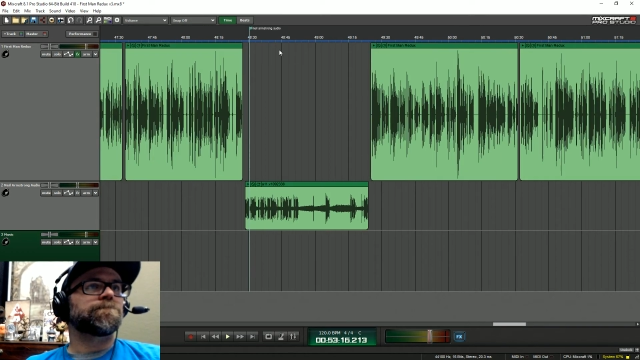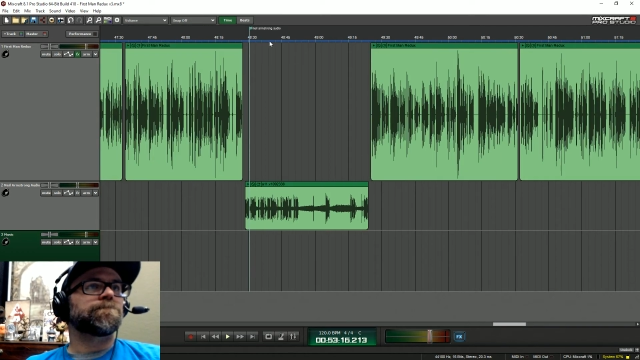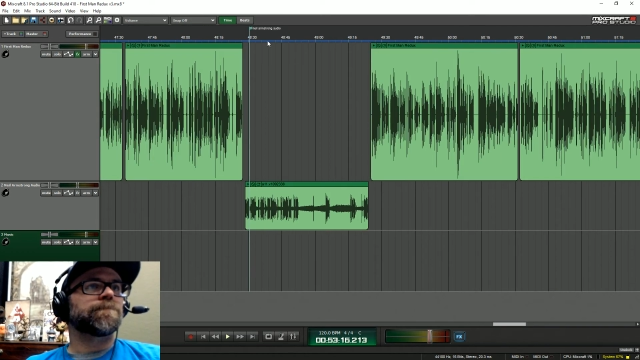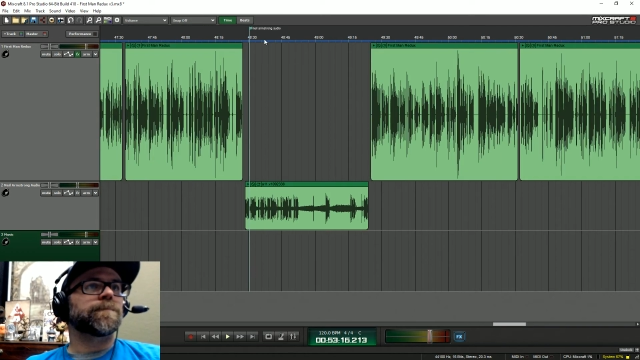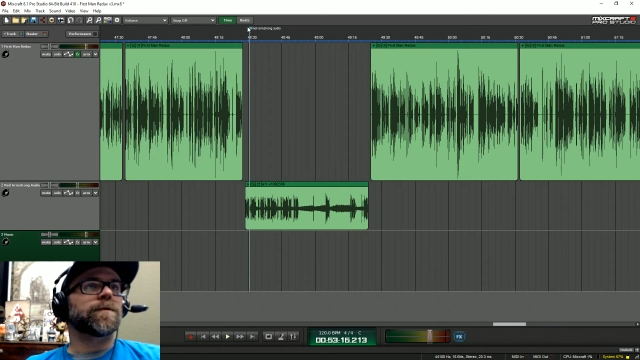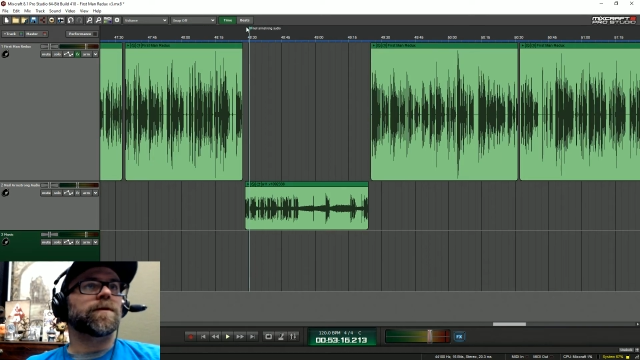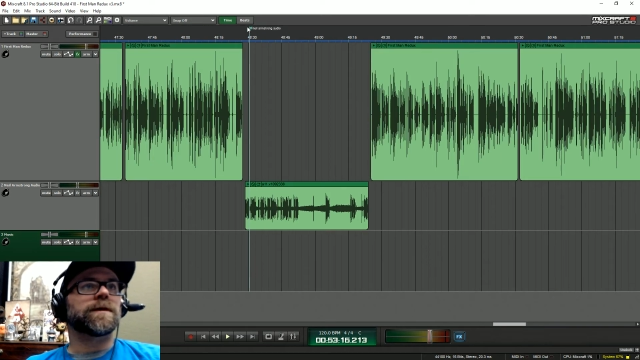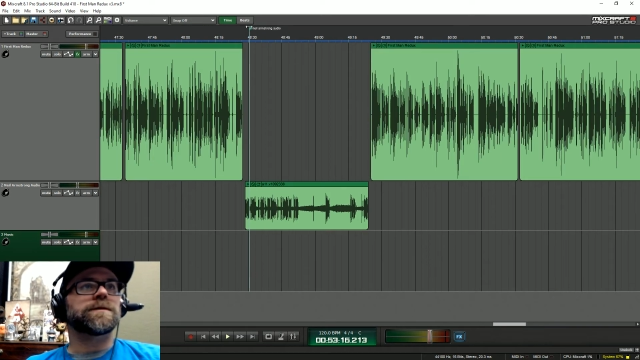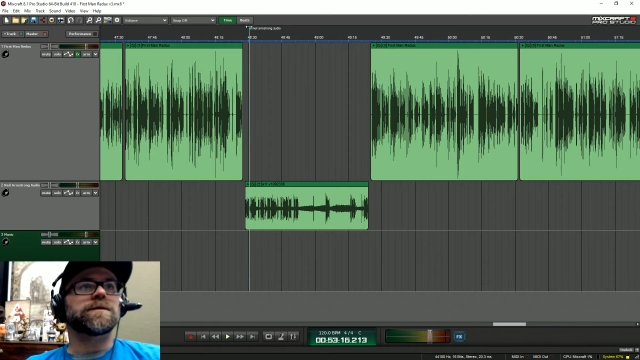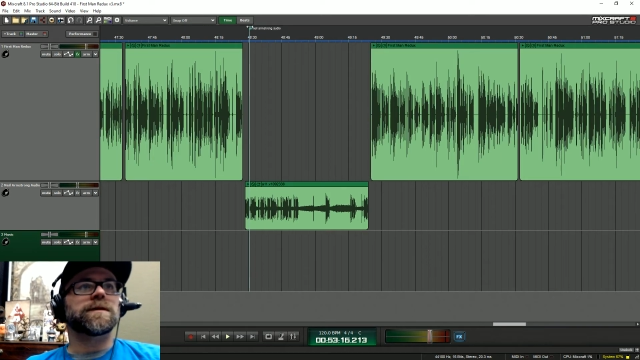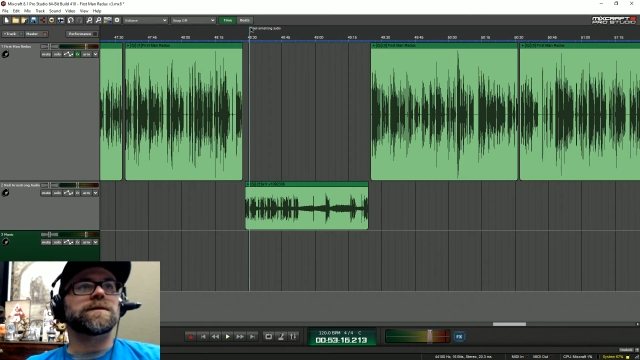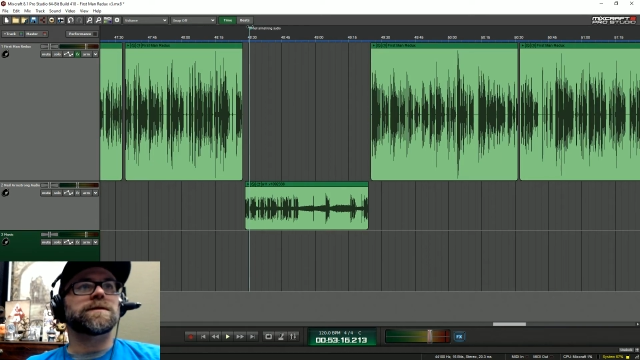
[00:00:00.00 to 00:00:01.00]
Okay, so
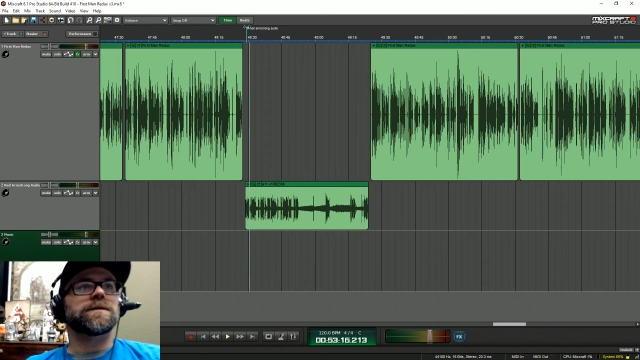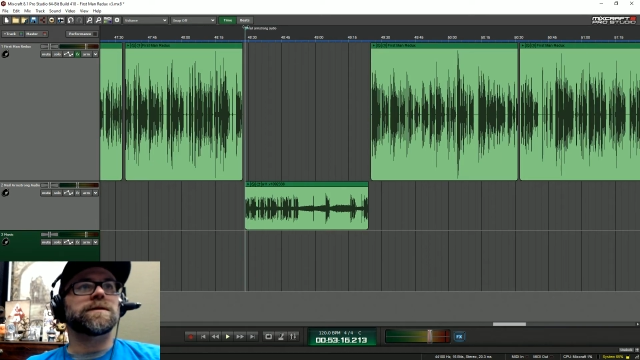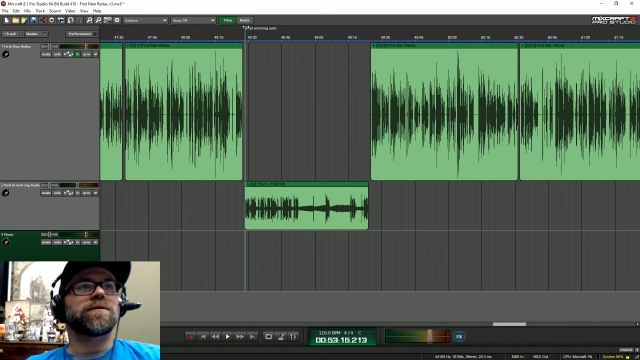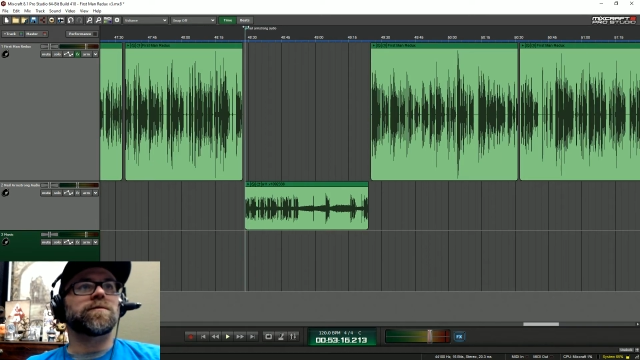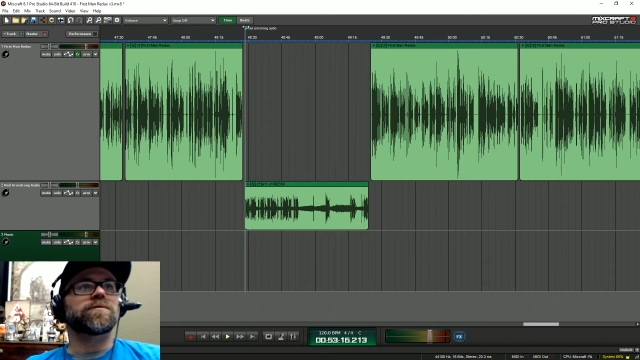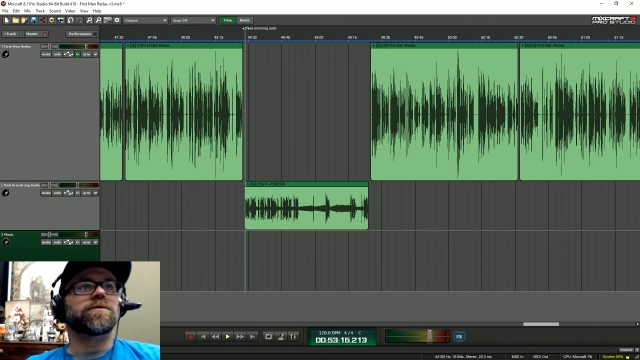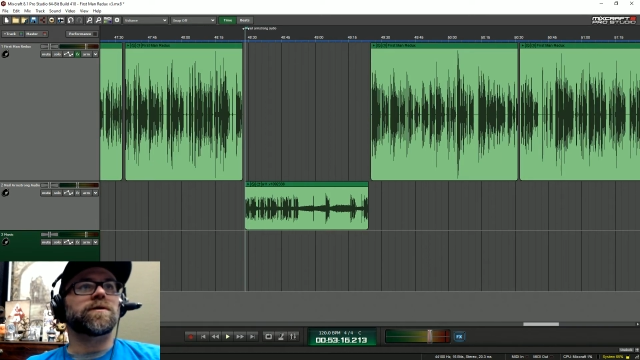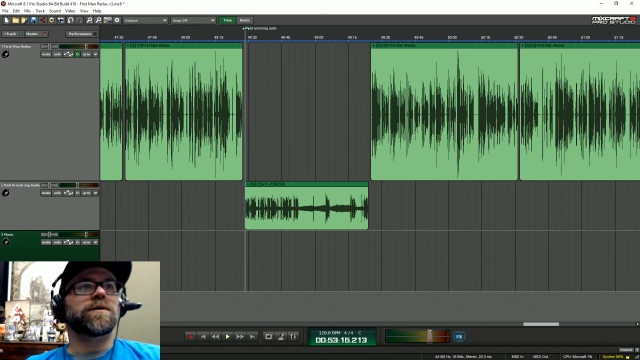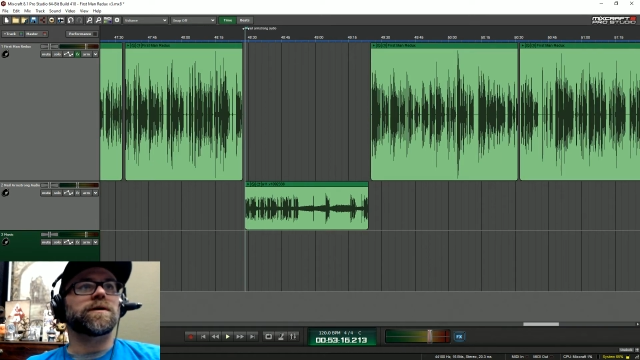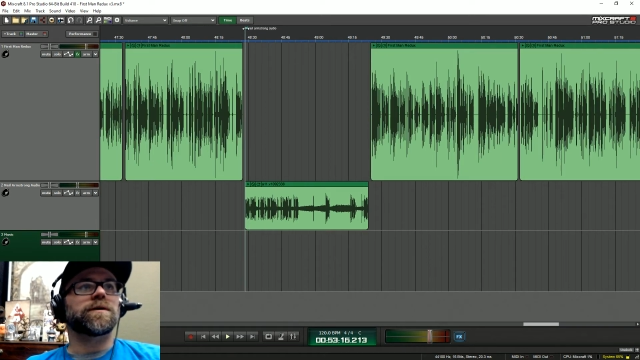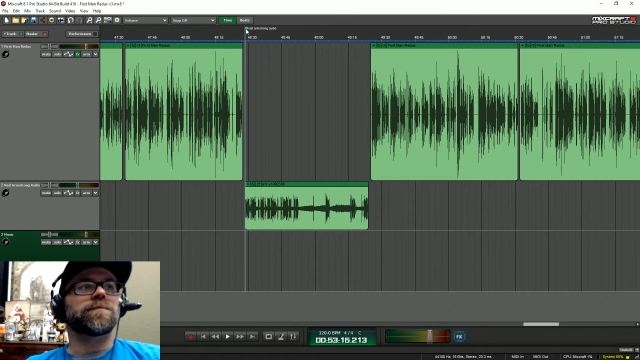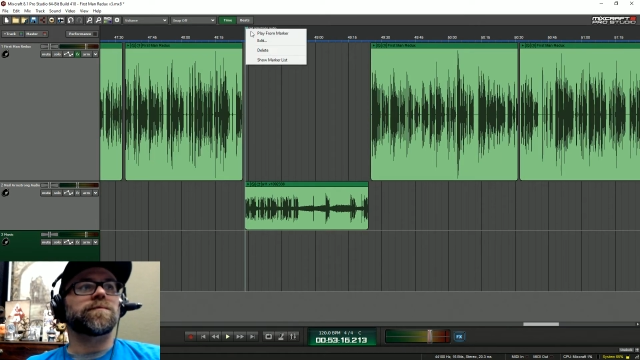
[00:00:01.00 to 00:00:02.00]
that's the Neil Armstrong audio.